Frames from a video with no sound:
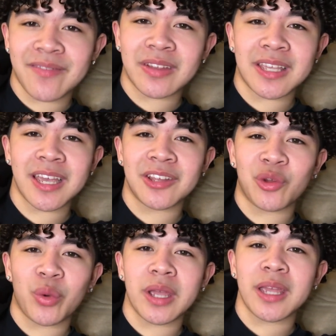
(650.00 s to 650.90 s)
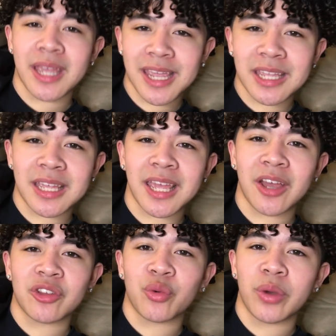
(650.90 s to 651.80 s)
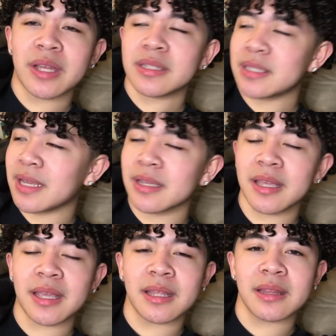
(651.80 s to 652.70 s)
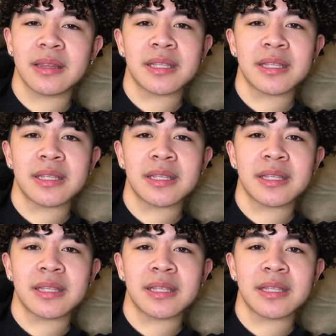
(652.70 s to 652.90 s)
7k on the way, 8k on the way, 10k.